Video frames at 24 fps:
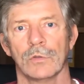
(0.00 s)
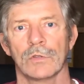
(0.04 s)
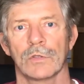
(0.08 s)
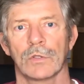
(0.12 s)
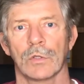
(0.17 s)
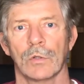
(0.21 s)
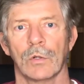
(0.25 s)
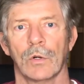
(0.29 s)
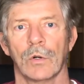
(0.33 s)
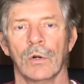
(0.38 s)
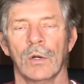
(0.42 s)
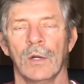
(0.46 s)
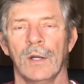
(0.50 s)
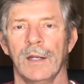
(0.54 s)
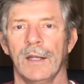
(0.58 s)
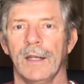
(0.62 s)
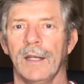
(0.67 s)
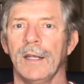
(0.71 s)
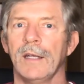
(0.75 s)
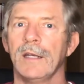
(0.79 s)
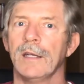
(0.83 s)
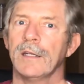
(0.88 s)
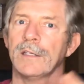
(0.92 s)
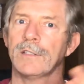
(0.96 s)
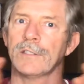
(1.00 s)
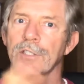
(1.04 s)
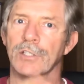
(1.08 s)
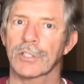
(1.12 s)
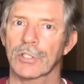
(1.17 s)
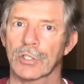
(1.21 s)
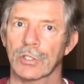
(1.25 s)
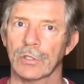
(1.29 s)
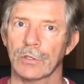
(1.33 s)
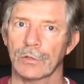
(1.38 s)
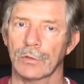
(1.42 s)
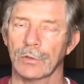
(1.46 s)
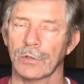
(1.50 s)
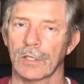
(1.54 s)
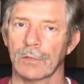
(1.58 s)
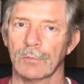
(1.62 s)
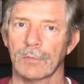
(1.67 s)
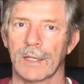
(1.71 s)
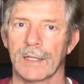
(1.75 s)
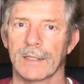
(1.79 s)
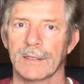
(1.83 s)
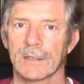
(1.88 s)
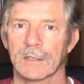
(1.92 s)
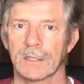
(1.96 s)
So in addition to the
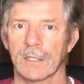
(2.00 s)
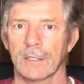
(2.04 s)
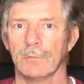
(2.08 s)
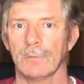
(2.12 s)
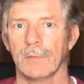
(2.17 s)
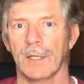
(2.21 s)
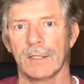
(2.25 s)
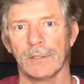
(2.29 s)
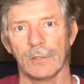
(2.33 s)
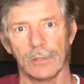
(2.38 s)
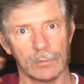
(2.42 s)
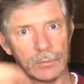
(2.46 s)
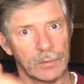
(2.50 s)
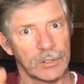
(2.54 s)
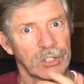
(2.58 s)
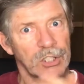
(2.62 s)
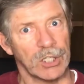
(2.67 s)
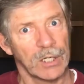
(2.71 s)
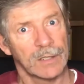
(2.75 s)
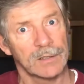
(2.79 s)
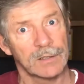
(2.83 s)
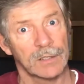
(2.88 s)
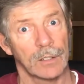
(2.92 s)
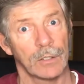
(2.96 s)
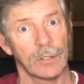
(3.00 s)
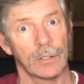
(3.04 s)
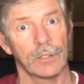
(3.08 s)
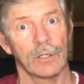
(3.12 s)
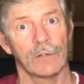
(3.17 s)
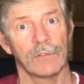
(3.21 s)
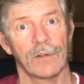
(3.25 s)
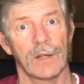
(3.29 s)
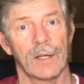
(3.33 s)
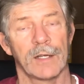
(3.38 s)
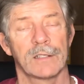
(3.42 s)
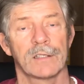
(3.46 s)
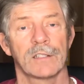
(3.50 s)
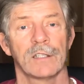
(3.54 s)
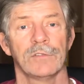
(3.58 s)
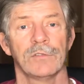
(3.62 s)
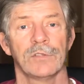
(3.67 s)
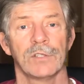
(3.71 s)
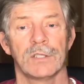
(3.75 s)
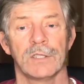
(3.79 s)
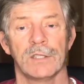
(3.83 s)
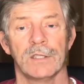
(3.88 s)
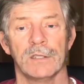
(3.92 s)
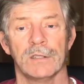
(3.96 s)
mindset manual, which has a lot of
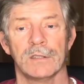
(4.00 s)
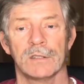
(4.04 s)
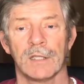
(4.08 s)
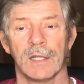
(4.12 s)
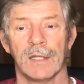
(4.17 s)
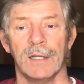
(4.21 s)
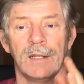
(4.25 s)
activities,